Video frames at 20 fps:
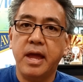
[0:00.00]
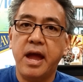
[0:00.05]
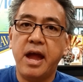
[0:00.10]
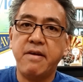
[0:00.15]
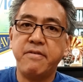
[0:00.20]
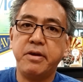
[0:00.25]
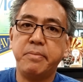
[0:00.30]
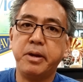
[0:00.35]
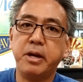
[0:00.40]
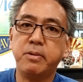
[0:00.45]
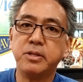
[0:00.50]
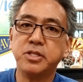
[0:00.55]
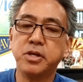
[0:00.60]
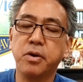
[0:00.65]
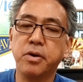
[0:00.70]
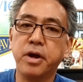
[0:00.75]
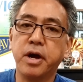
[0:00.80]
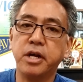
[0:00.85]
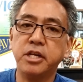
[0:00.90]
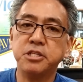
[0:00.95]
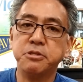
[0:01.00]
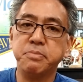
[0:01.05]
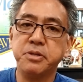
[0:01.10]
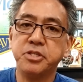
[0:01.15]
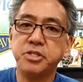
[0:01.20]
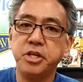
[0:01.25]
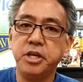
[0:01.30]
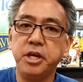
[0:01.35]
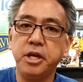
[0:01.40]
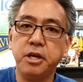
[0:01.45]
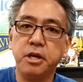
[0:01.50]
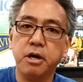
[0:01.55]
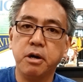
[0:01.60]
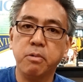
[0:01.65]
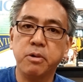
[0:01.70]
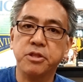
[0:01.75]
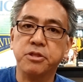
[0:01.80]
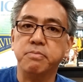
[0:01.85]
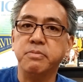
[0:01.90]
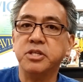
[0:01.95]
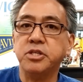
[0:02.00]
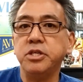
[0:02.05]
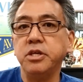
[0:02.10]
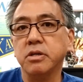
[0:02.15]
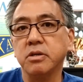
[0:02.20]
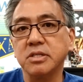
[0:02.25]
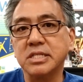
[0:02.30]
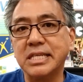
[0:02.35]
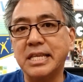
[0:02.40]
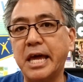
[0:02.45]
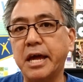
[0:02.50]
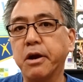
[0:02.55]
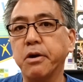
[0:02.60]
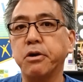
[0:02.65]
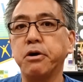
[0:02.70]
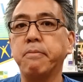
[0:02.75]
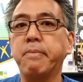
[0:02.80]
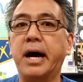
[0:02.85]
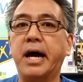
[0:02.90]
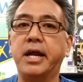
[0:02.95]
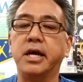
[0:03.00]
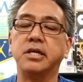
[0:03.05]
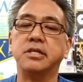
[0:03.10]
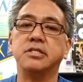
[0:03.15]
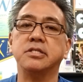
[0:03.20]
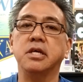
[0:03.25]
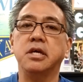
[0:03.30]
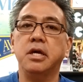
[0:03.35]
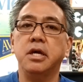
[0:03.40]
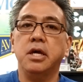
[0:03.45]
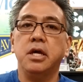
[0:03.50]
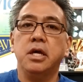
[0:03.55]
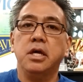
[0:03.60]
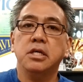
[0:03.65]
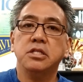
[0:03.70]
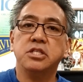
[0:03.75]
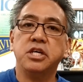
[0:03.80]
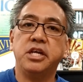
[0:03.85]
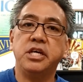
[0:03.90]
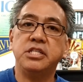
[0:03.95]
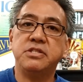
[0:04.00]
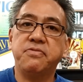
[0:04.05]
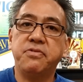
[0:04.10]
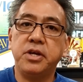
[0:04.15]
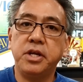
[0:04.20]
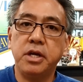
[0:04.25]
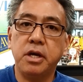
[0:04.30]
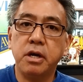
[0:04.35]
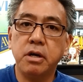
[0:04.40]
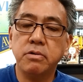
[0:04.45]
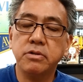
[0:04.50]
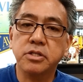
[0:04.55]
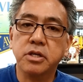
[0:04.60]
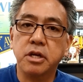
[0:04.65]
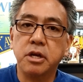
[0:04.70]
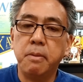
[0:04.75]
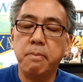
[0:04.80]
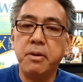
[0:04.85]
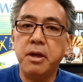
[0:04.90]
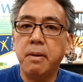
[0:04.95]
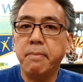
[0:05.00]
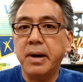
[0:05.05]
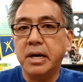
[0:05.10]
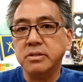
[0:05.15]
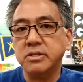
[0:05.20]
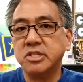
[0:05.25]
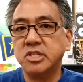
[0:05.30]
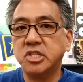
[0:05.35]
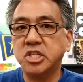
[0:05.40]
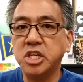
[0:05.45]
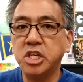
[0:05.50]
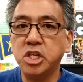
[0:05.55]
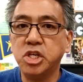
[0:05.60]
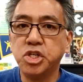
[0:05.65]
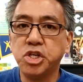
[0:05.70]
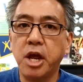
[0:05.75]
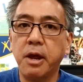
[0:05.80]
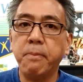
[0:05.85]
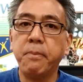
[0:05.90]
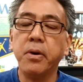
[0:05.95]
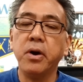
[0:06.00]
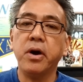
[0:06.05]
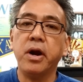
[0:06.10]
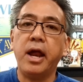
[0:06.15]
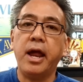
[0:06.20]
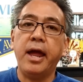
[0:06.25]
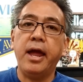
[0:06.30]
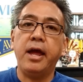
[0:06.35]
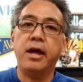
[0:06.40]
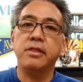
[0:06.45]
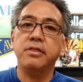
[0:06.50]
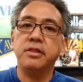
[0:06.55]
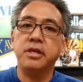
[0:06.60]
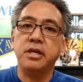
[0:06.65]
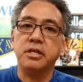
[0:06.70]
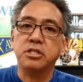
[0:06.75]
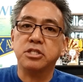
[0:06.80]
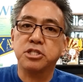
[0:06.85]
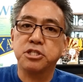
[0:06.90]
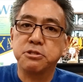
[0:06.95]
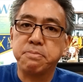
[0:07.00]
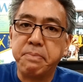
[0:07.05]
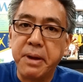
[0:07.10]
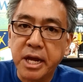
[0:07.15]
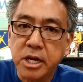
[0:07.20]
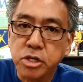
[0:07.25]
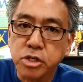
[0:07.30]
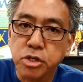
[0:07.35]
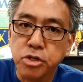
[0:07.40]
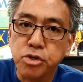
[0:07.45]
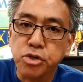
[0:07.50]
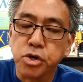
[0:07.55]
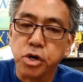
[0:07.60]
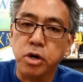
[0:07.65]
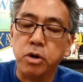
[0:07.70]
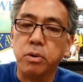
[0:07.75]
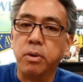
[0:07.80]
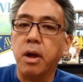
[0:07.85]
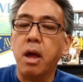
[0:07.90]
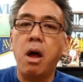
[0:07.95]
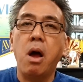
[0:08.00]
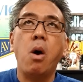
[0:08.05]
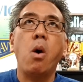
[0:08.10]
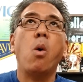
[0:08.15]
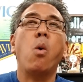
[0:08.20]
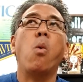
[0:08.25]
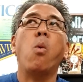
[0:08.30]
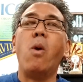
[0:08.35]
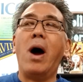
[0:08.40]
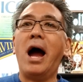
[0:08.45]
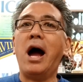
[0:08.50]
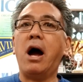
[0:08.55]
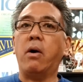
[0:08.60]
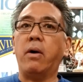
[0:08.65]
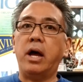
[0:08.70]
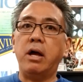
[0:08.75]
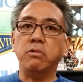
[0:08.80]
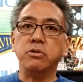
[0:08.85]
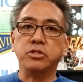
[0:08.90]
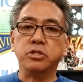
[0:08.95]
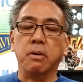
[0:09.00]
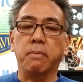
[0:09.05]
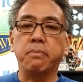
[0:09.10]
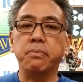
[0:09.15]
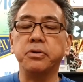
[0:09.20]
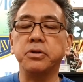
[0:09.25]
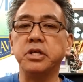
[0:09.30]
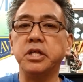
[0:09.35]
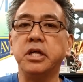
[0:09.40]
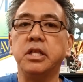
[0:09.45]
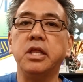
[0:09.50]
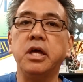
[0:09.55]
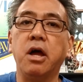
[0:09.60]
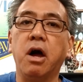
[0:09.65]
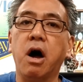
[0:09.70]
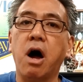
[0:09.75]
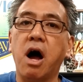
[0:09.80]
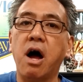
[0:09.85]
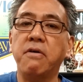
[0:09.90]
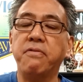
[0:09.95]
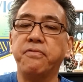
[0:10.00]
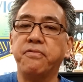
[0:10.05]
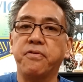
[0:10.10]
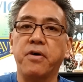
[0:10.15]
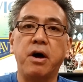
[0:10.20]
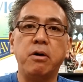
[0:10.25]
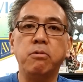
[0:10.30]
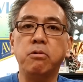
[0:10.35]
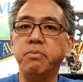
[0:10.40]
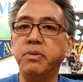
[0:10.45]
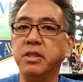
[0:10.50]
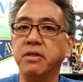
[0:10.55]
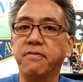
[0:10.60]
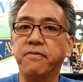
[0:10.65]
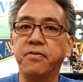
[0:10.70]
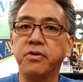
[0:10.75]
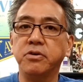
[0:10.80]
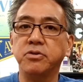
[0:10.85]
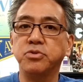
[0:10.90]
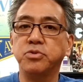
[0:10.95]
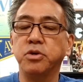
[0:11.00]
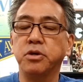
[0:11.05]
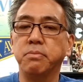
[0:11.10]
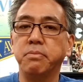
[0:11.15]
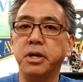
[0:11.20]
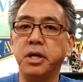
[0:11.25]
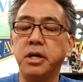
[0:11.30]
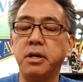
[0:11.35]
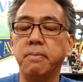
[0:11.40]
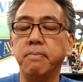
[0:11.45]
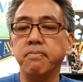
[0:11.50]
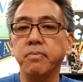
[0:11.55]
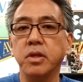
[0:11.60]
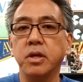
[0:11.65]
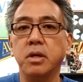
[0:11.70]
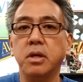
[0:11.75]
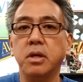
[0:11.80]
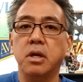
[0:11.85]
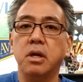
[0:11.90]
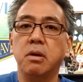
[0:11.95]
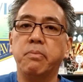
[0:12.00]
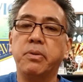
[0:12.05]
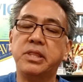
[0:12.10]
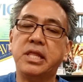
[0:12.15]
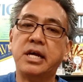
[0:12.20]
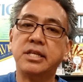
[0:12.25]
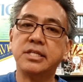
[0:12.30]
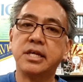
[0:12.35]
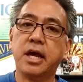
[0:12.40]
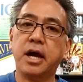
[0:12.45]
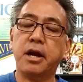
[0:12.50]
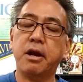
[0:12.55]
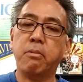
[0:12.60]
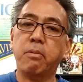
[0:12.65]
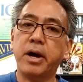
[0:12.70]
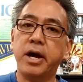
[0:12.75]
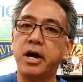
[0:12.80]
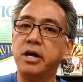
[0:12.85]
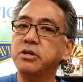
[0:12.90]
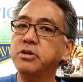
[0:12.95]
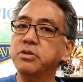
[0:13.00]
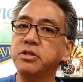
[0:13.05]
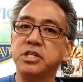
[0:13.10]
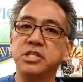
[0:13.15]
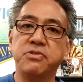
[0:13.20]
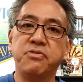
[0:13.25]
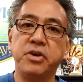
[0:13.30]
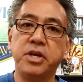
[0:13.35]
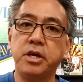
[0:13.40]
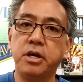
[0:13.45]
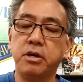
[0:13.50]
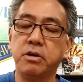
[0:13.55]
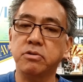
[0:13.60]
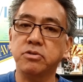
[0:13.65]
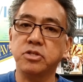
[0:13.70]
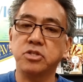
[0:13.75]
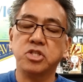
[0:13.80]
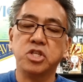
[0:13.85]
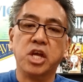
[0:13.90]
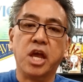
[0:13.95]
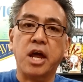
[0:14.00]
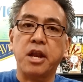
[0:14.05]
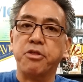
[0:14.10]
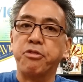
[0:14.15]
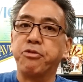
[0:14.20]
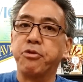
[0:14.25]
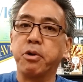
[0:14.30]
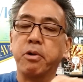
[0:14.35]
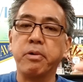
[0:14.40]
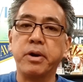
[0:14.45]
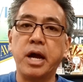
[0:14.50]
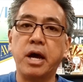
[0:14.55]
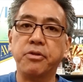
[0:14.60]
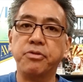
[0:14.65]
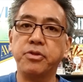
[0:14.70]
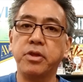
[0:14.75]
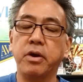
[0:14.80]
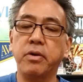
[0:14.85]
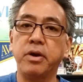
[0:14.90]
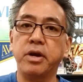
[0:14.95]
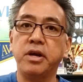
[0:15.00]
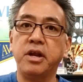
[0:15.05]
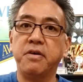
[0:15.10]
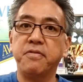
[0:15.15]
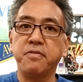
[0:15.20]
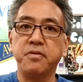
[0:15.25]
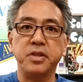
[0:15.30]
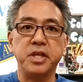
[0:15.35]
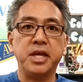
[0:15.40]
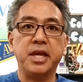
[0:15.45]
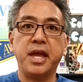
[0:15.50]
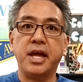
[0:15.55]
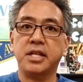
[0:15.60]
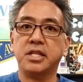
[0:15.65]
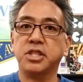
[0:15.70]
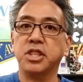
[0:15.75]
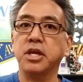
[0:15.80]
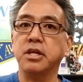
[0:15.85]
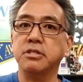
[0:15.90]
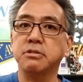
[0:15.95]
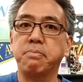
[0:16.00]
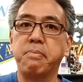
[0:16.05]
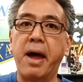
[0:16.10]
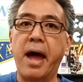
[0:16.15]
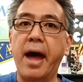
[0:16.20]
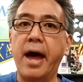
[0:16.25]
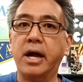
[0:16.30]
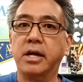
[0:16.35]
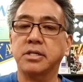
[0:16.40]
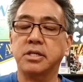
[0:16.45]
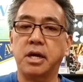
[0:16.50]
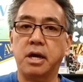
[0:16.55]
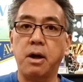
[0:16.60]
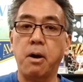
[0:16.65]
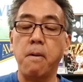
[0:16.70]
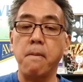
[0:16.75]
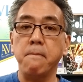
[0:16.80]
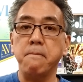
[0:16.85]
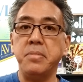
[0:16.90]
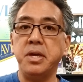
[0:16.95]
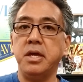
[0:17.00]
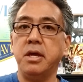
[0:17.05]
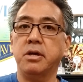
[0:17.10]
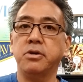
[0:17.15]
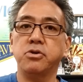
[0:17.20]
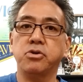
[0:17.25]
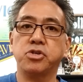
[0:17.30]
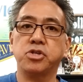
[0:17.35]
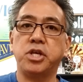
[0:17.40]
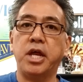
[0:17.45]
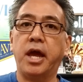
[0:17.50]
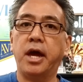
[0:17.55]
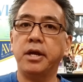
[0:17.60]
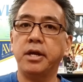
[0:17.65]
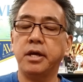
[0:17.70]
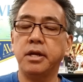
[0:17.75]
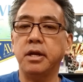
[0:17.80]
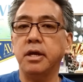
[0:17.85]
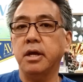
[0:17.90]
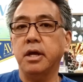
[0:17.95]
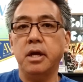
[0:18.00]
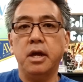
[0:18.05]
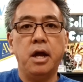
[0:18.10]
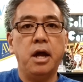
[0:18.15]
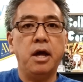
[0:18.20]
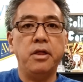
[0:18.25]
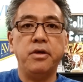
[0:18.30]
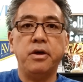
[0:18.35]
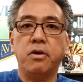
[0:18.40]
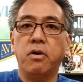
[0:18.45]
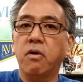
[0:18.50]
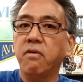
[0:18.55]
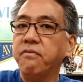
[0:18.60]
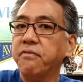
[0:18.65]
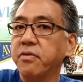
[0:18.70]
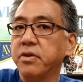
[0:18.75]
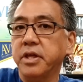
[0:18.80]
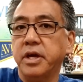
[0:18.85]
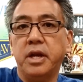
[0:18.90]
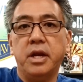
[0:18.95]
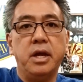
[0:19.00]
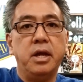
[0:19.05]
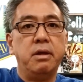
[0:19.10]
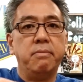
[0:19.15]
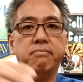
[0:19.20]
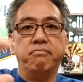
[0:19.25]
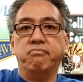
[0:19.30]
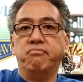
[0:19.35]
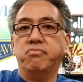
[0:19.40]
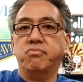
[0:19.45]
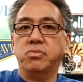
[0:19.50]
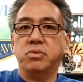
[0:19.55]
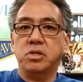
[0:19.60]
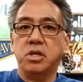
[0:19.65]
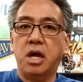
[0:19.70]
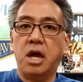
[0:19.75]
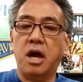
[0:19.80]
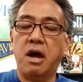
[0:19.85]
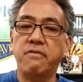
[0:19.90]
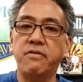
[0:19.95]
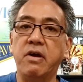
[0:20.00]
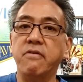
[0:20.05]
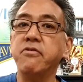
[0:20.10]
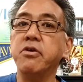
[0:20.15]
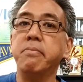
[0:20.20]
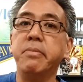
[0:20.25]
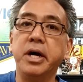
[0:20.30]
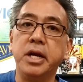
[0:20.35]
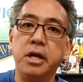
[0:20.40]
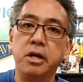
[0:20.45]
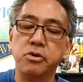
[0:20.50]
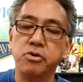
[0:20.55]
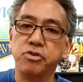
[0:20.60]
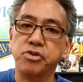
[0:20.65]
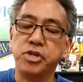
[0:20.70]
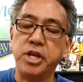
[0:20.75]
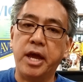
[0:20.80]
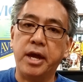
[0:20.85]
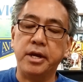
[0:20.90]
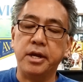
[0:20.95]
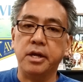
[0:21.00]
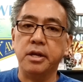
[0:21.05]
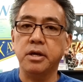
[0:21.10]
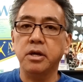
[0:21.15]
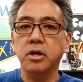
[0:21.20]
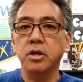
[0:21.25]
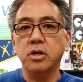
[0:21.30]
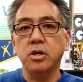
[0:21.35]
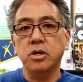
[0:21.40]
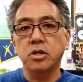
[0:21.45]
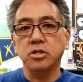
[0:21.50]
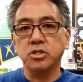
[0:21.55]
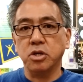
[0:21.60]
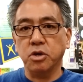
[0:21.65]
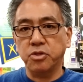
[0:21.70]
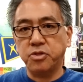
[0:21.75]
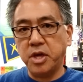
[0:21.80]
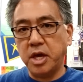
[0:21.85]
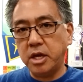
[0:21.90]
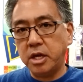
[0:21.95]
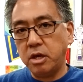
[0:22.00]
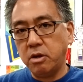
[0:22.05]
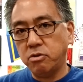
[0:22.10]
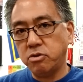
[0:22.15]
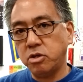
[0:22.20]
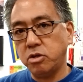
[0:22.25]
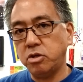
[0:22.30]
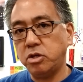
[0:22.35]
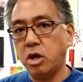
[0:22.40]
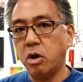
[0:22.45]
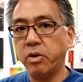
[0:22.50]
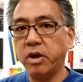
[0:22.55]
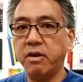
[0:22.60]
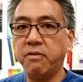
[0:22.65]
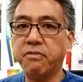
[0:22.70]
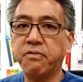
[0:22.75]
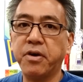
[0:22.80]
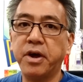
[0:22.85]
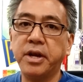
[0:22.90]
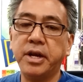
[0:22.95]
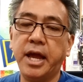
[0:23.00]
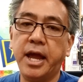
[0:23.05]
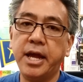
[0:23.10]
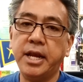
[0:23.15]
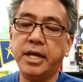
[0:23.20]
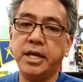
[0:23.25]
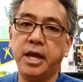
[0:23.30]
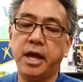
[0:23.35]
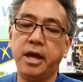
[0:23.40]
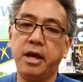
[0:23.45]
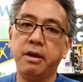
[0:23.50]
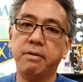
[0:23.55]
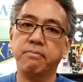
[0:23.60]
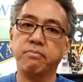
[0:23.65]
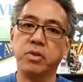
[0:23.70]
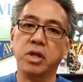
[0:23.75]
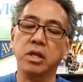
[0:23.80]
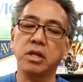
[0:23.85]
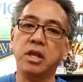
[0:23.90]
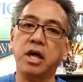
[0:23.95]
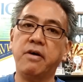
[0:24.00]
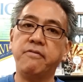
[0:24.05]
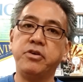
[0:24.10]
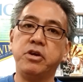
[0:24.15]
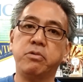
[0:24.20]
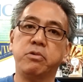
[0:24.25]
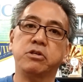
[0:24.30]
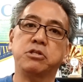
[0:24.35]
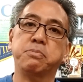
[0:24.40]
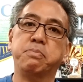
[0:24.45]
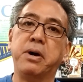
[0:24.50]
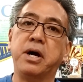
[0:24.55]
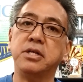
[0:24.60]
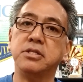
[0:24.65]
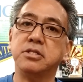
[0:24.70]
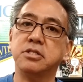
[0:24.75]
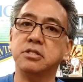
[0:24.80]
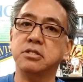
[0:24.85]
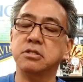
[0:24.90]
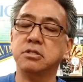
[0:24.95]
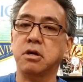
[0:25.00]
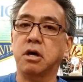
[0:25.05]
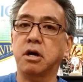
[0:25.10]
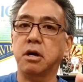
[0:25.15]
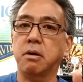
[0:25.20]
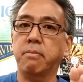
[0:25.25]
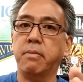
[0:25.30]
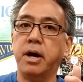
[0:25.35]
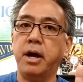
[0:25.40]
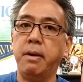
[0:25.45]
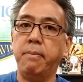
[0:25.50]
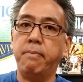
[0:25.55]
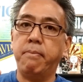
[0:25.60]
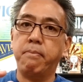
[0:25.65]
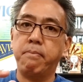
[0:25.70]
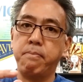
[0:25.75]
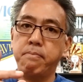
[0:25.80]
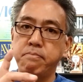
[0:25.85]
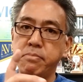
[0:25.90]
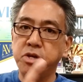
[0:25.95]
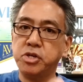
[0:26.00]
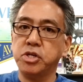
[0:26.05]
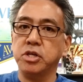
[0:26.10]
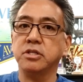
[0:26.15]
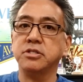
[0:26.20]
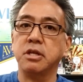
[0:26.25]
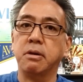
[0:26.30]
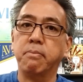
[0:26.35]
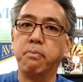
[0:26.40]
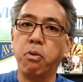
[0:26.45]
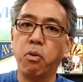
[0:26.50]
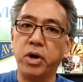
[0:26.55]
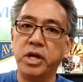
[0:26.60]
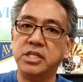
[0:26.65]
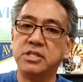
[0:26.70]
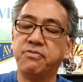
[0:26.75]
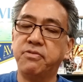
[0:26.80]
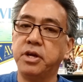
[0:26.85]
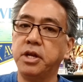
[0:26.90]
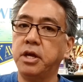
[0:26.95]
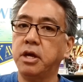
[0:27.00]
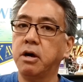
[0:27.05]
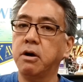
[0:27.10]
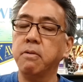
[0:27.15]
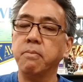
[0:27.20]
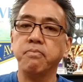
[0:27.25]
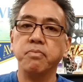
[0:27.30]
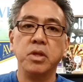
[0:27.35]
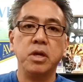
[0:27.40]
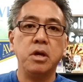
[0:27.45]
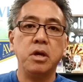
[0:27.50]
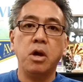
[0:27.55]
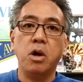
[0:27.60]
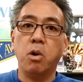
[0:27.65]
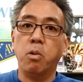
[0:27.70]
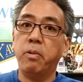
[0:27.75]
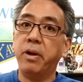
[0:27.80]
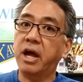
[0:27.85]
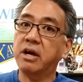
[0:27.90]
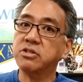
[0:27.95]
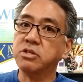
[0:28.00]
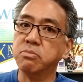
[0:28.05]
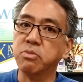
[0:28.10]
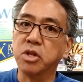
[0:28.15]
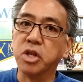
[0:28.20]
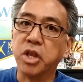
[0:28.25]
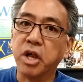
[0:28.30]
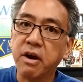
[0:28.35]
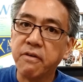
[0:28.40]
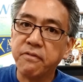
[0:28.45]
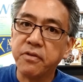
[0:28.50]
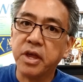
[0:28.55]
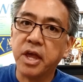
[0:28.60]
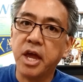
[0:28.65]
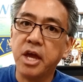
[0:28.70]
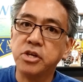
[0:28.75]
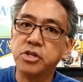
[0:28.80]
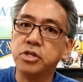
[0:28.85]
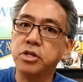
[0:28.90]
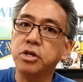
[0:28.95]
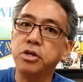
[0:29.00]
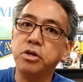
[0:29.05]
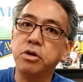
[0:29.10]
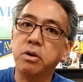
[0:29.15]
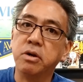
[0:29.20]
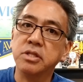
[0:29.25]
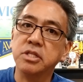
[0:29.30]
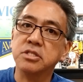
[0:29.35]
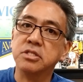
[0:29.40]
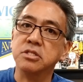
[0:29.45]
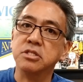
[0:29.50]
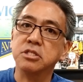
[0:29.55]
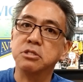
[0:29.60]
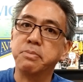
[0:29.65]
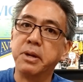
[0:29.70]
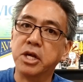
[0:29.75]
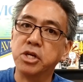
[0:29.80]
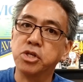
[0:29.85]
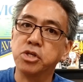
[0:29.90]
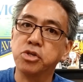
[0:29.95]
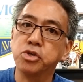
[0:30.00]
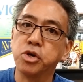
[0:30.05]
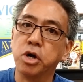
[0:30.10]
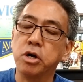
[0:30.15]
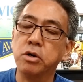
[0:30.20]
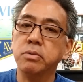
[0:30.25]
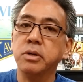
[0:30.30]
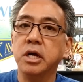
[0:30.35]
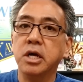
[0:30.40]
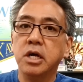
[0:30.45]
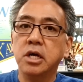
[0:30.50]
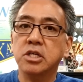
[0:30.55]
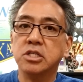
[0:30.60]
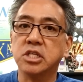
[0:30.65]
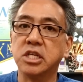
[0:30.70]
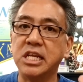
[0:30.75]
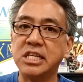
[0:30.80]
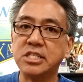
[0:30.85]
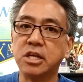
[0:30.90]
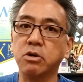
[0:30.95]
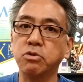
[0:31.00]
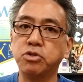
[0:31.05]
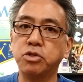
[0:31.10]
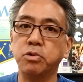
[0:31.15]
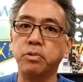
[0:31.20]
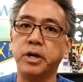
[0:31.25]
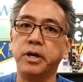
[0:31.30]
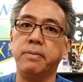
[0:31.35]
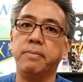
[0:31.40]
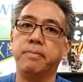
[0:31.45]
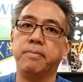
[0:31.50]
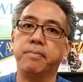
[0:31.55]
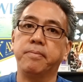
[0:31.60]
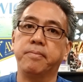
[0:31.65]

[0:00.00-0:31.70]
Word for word: Hey everybody, what's going on? It's Mr. Hino with Mr. Hino's LEGO Robotics. Today's video is going to be about City Shaper and the Inspection Drone. Wow, I was completely off. I will be the first to admit it. But that's kind of why I do these videos, is to kind of throw it out there and definitely get things back to help me understand it, and then hopefully to have everybody understand it. So thank you to YogiFriend88. Loved your responses on my missions and points video. We have some clarification to do on this inspection drone, so let's go to it.